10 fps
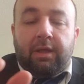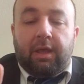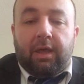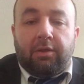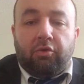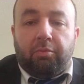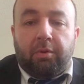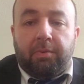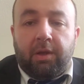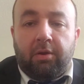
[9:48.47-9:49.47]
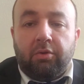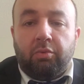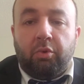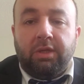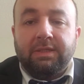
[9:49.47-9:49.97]
and you prepare
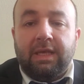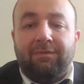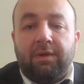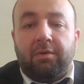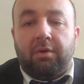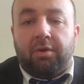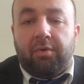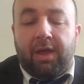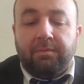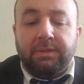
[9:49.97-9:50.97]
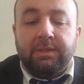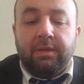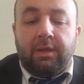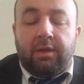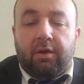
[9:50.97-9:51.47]
27 grams
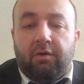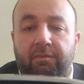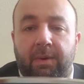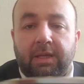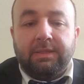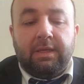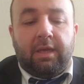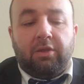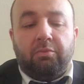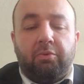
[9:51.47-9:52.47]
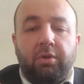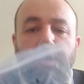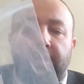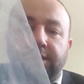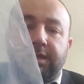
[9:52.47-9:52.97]
of matzah, and you put it
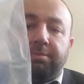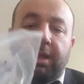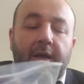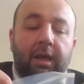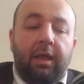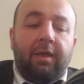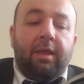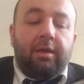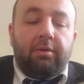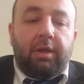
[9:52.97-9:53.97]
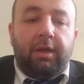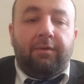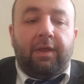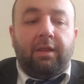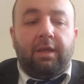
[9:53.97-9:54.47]
in the Ziploc,
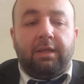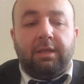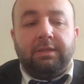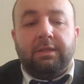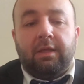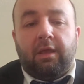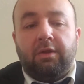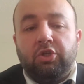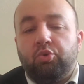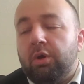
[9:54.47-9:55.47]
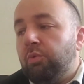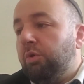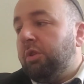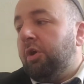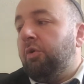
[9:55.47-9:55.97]
and like this, each one
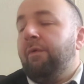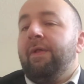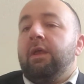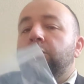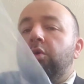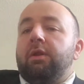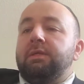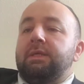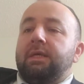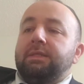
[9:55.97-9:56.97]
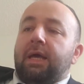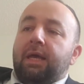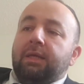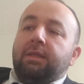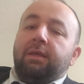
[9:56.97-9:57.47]
will know what is
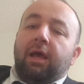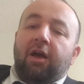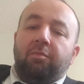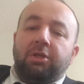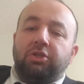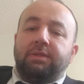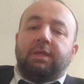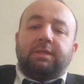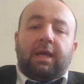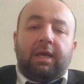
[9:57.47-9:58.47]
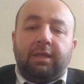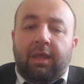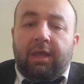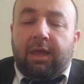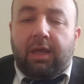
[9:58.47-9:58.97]
kazait, how much is kazait,
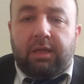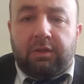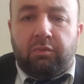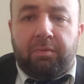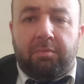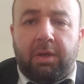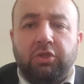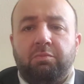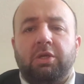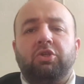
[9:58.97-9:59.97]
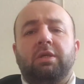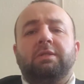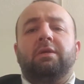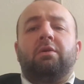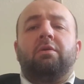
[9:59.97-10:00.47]
and it will be much
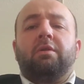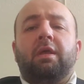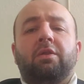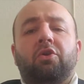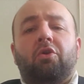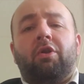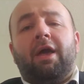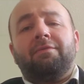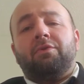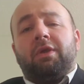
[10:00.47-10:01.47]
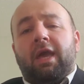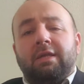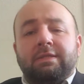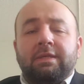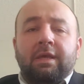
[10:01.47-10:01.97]
easier. Then you don't have to
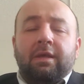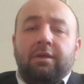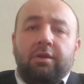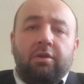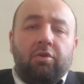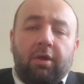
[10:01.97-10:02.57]
guess, you don't